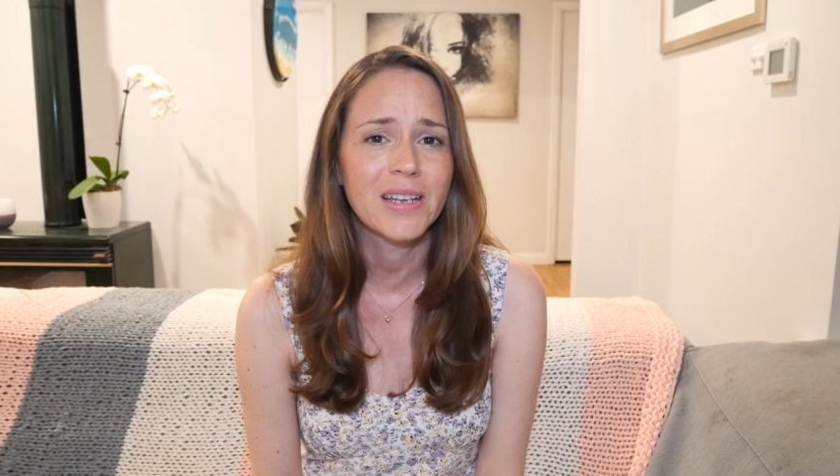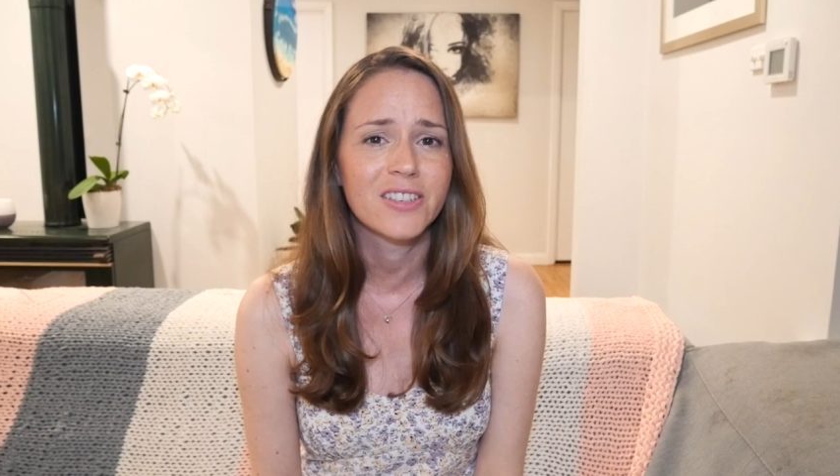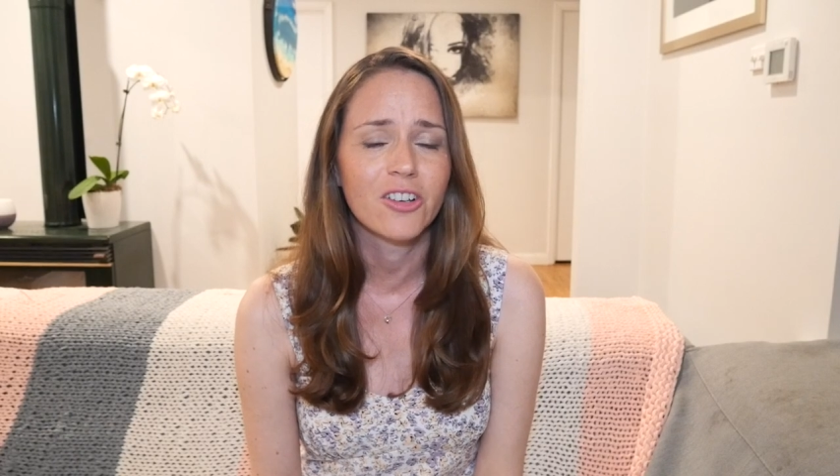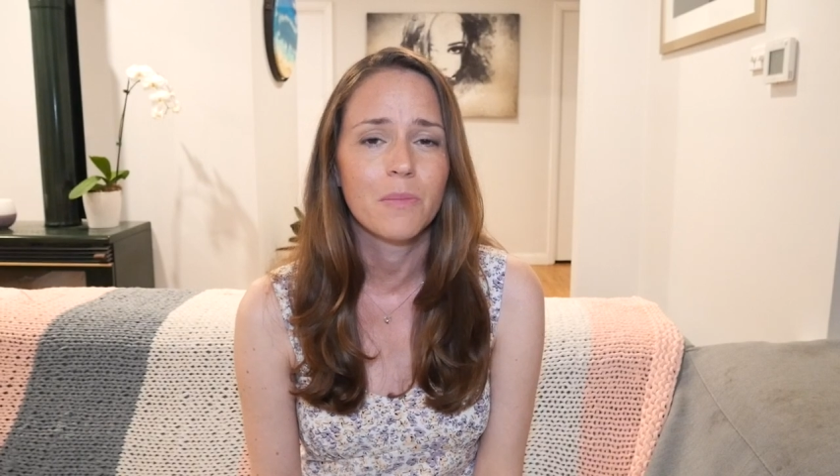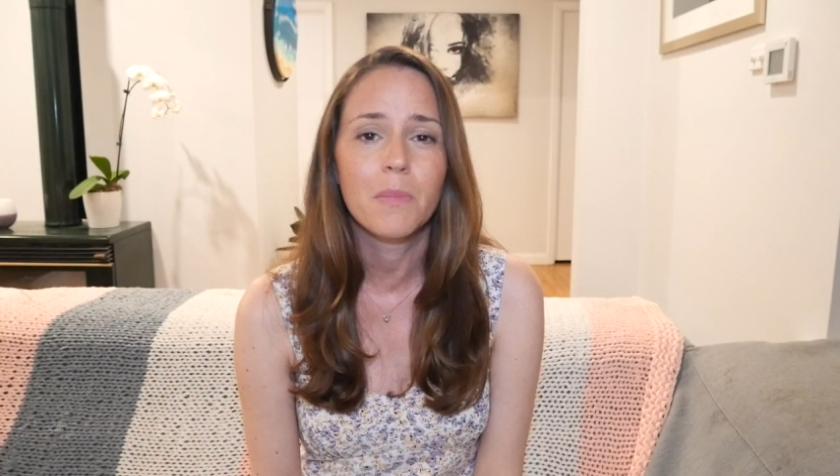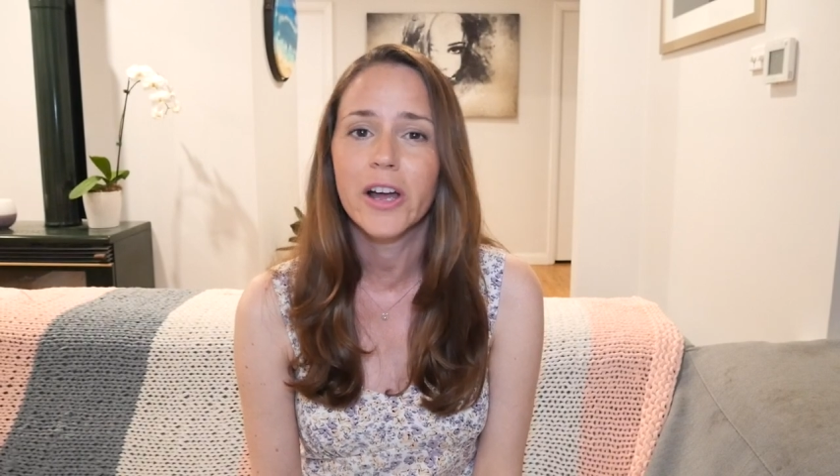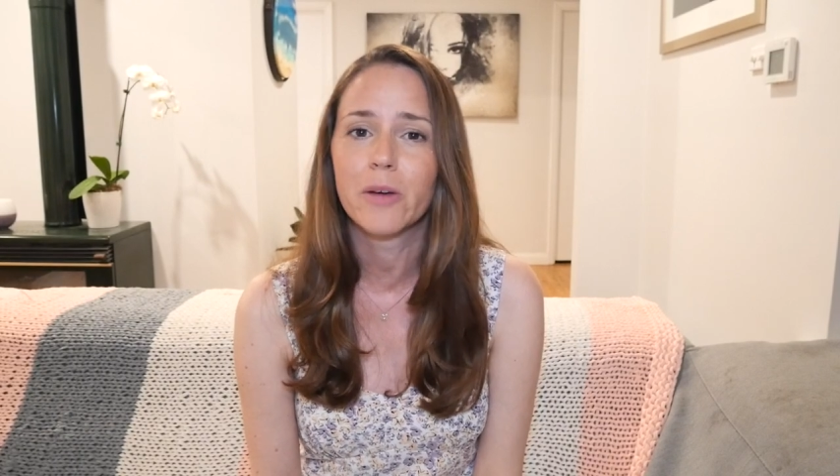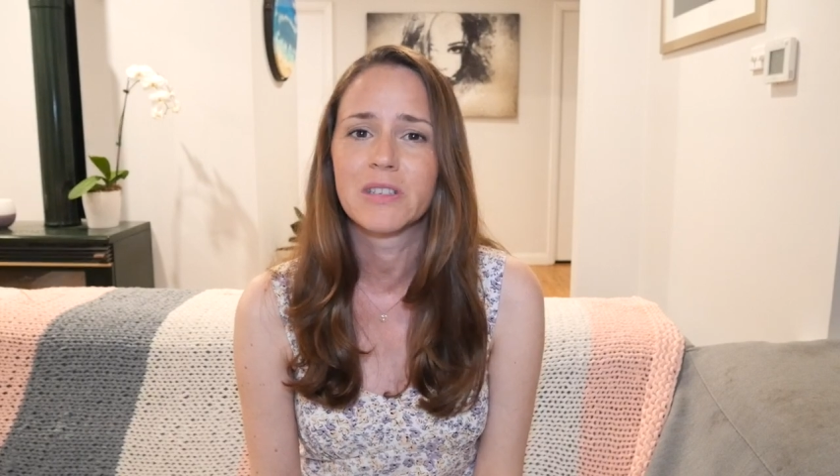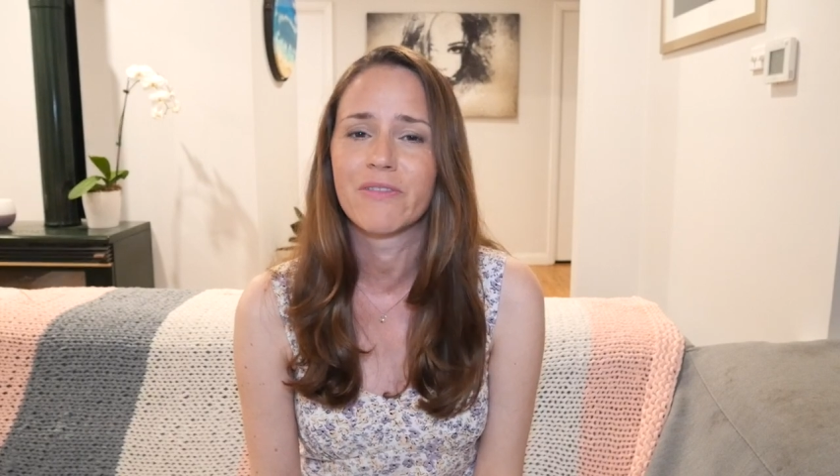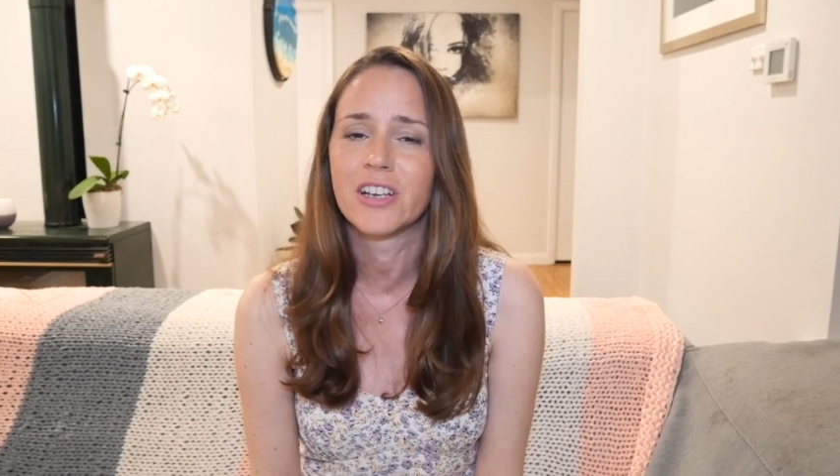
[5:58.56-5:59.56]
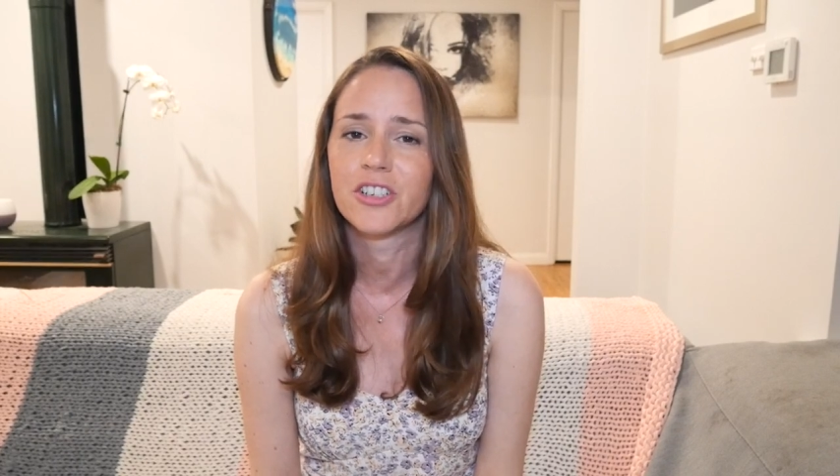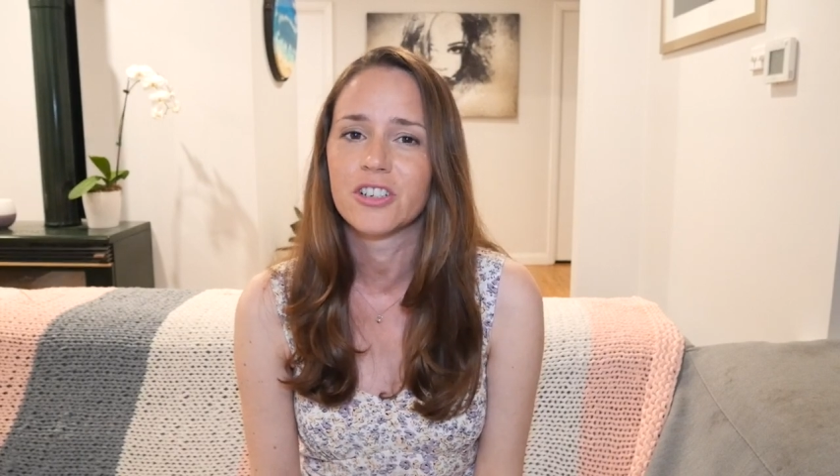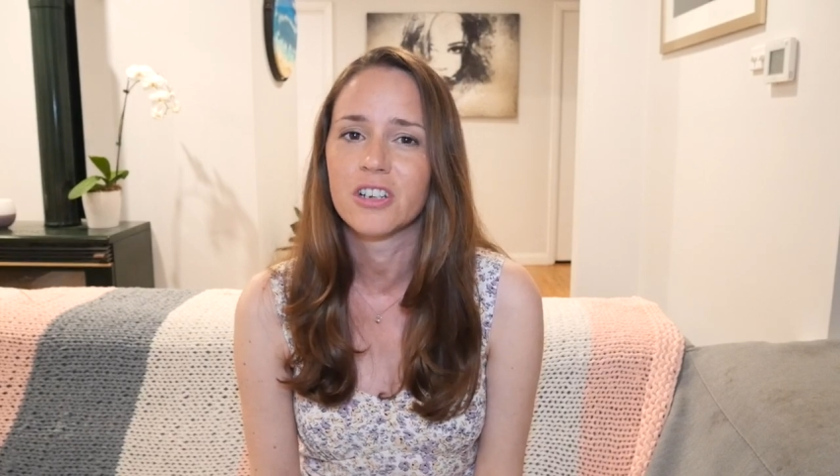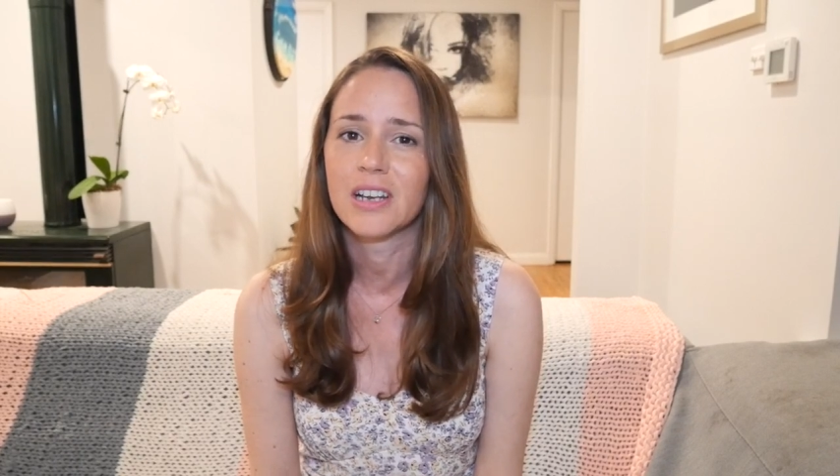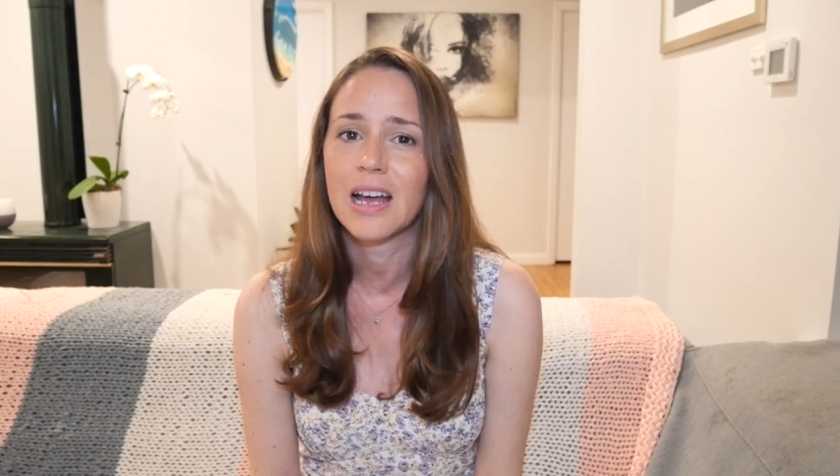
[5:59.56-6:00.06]
based on my
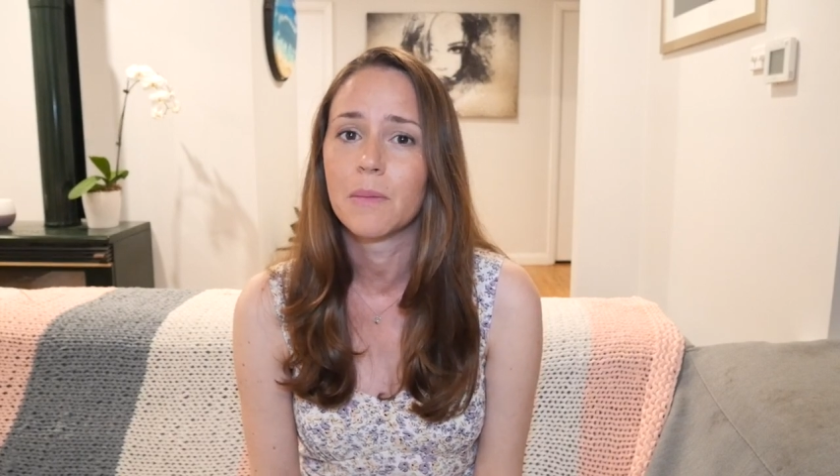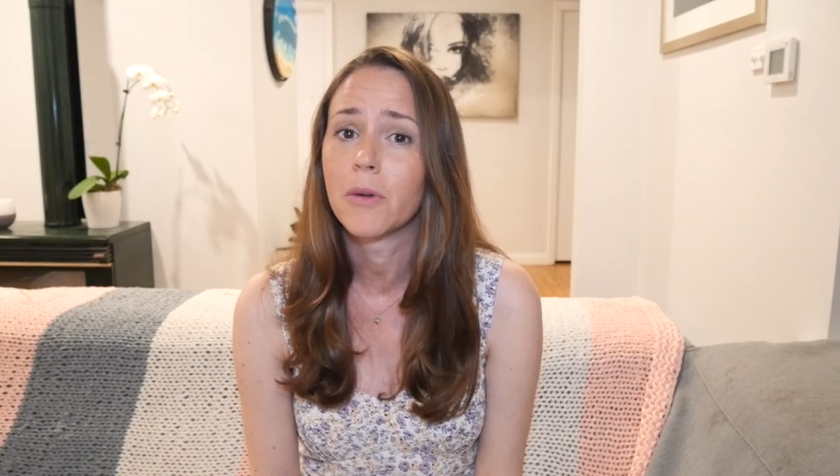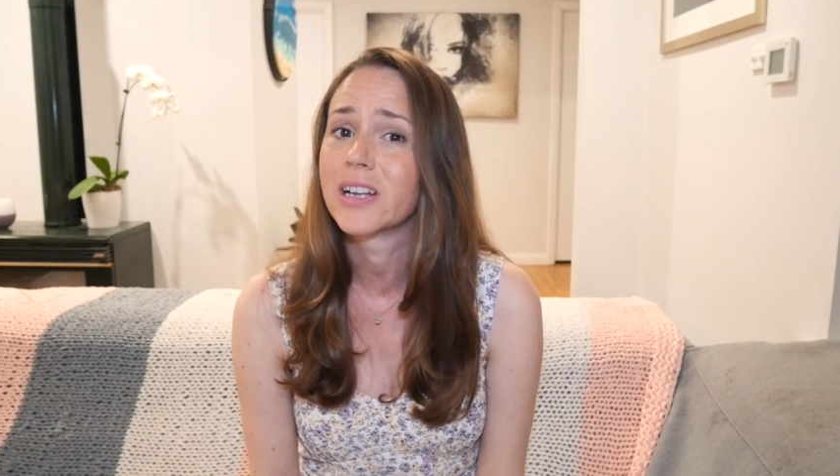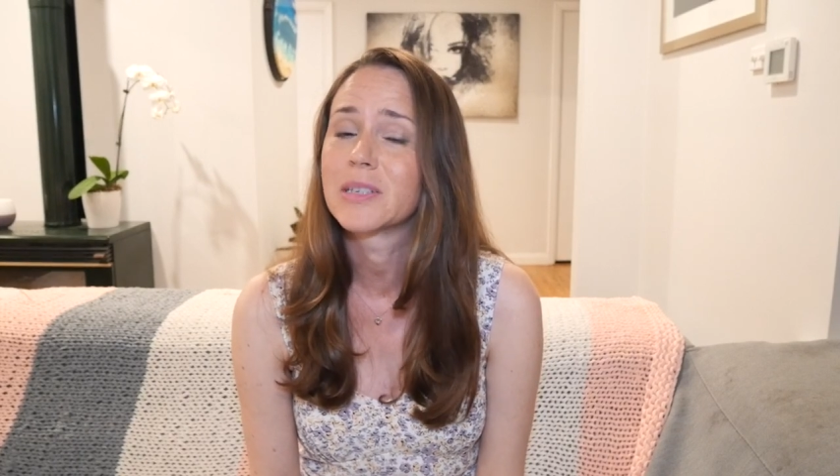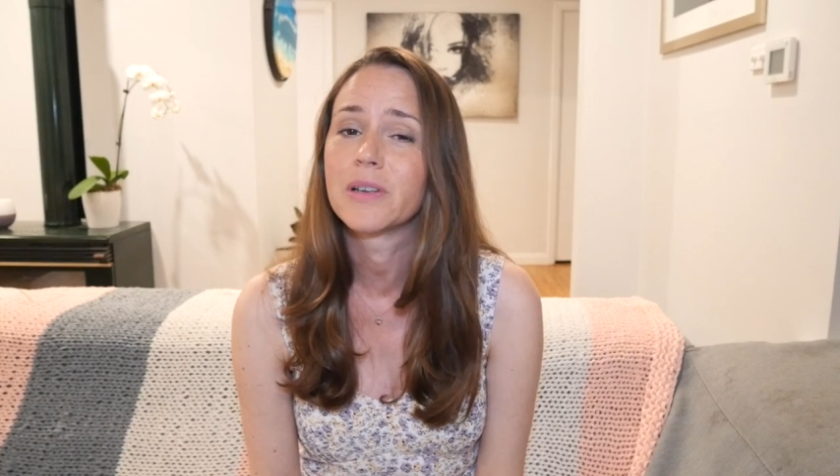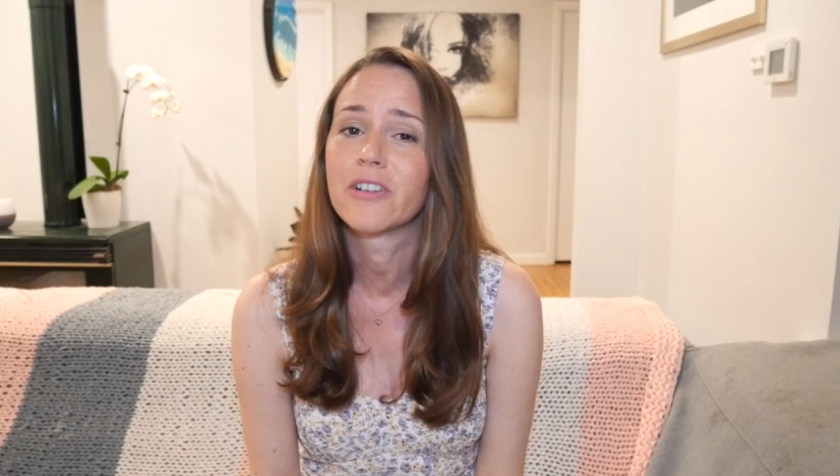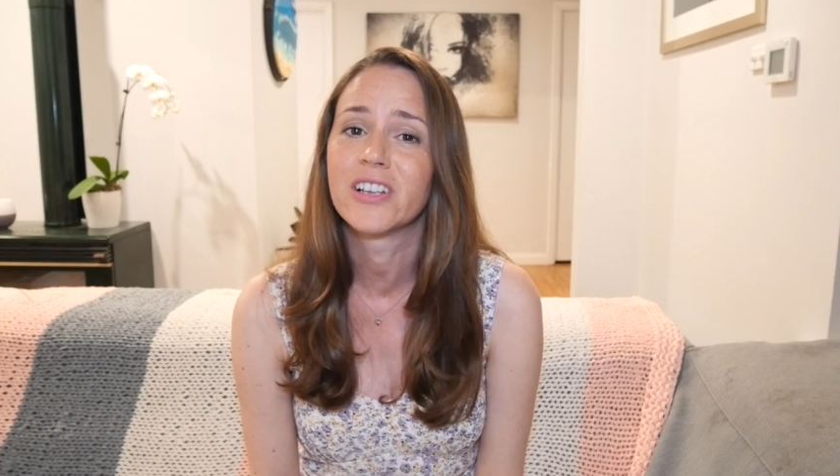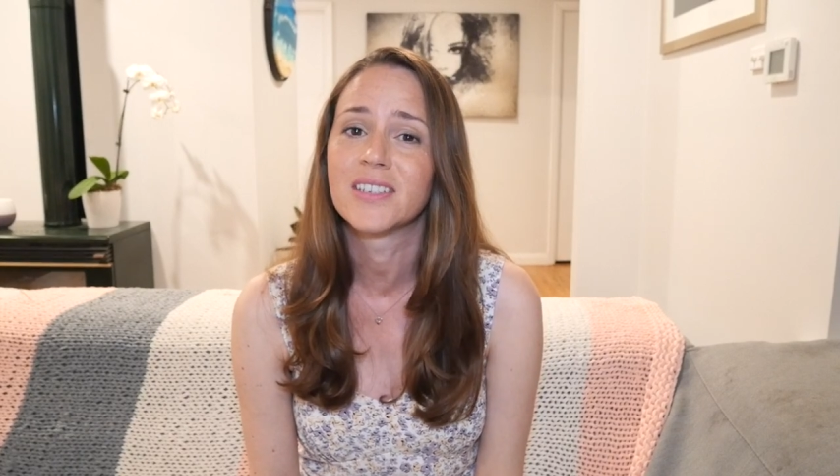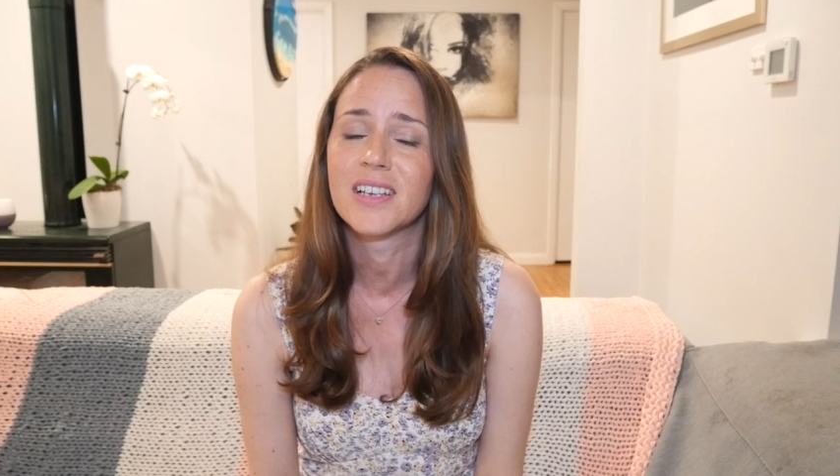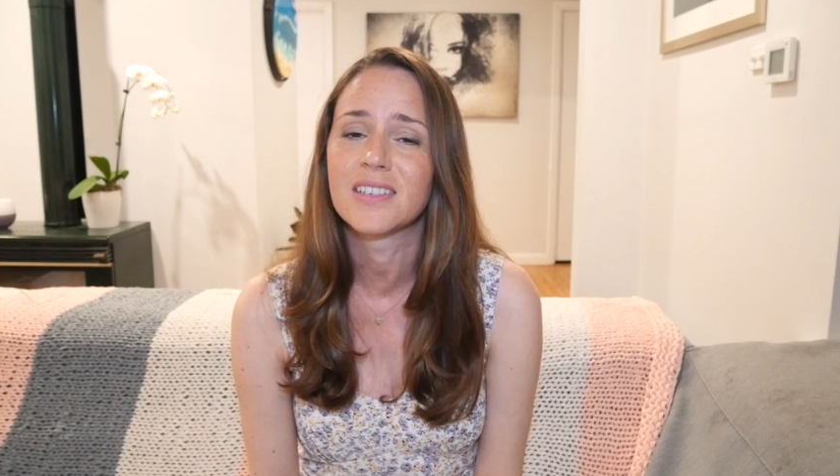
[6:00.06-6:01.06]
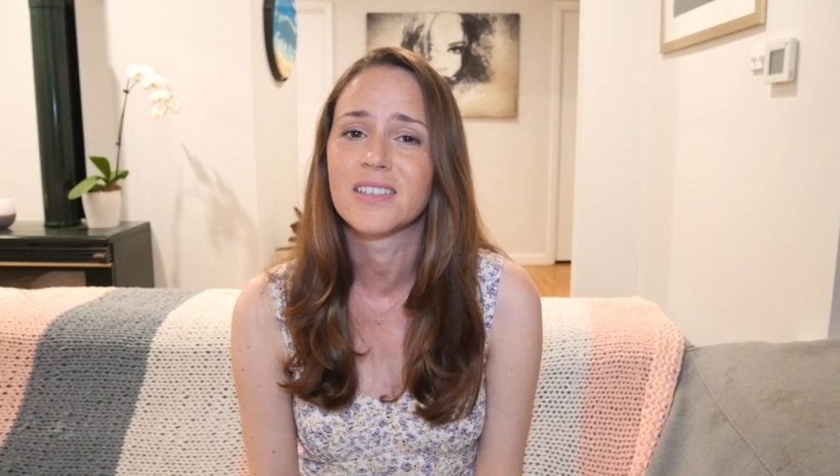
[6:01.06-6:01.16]
observation and my experiences,